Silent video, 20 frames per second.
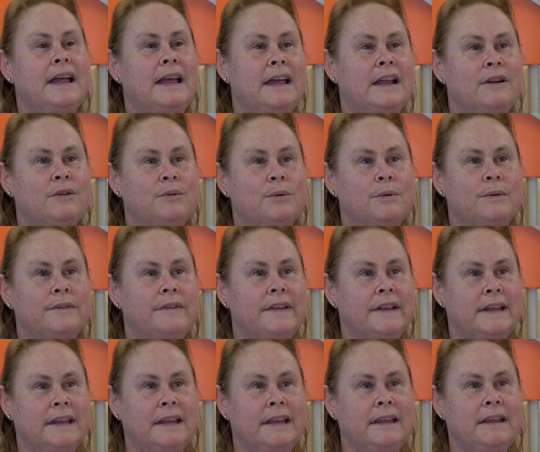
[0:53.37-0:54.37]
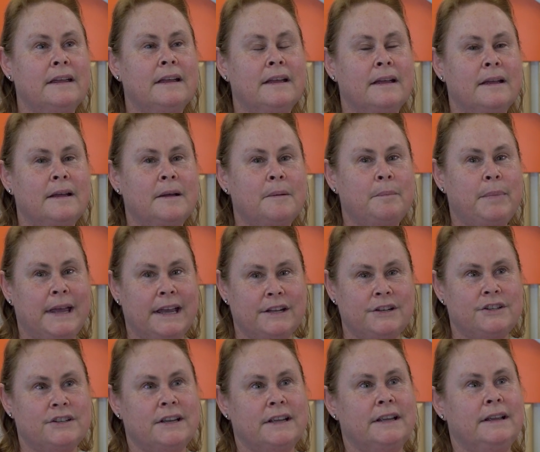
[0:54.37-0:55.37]
and all the
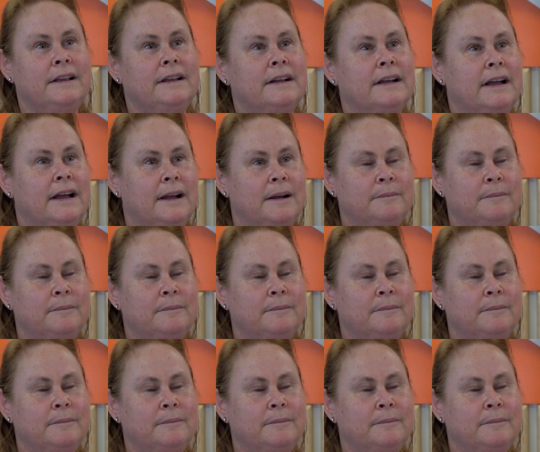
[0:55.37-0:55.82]
packaging,